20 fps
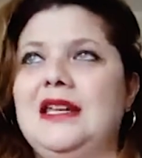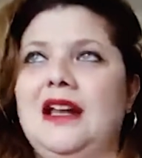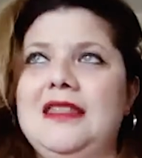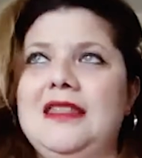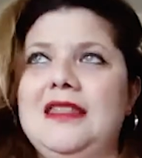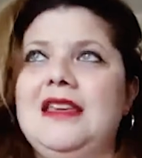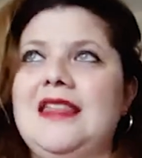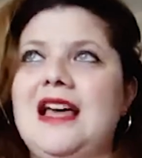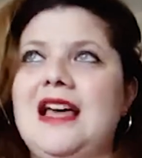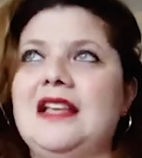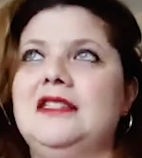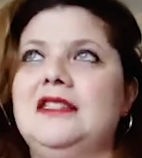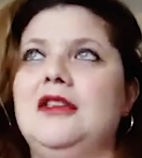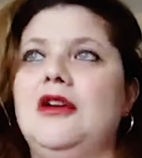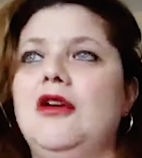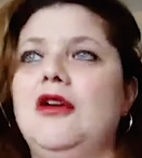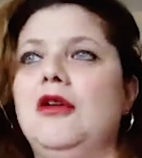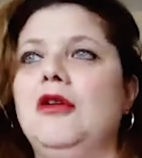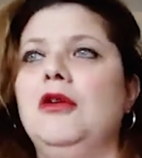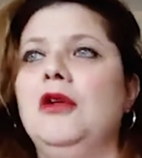I think that's the
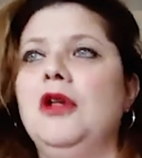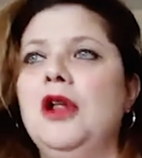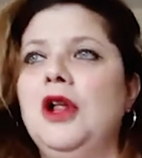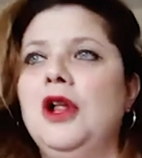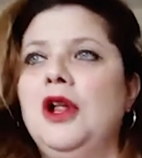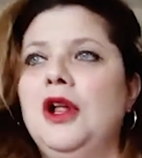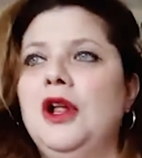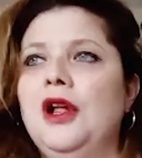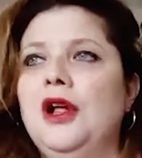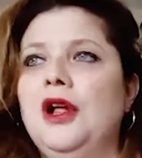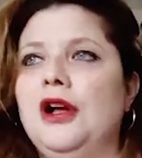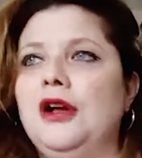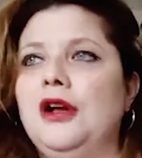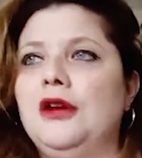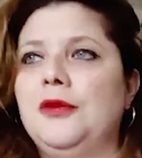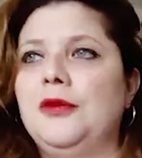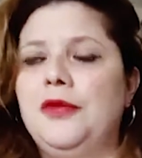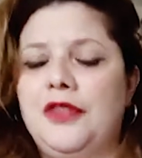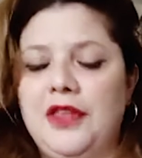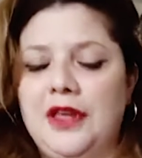whole
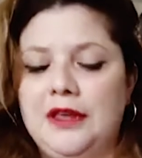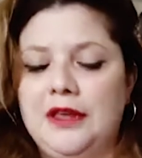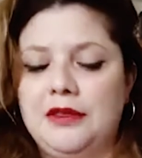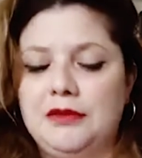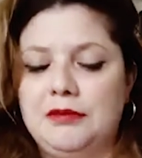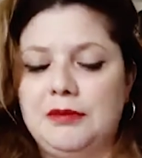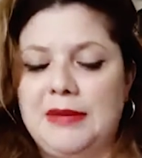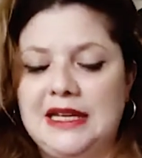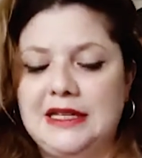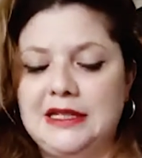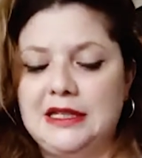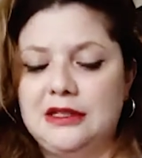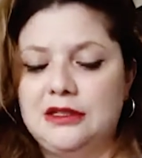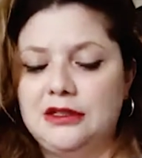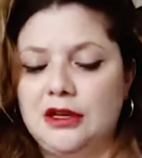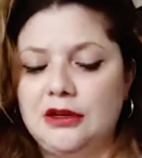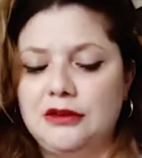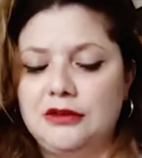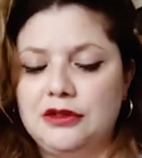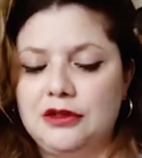thing that makes it
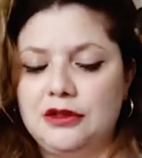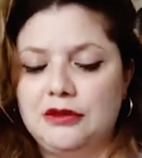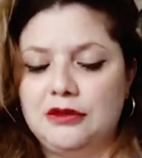so